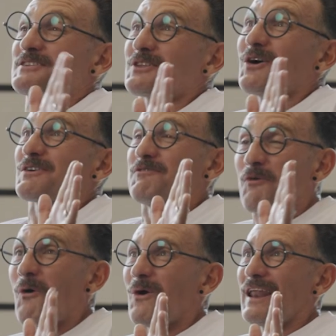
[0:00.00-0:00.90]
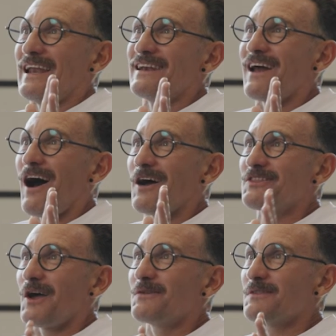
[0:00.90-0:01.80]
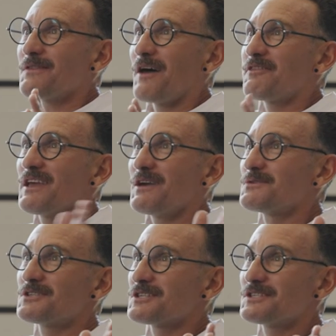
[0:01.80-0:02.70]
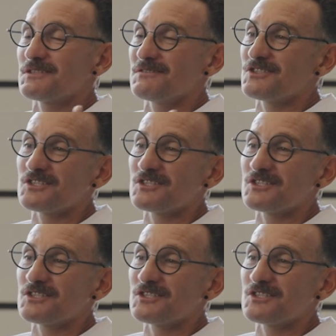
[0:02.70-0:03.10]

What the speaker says: my stock falling, I think it was just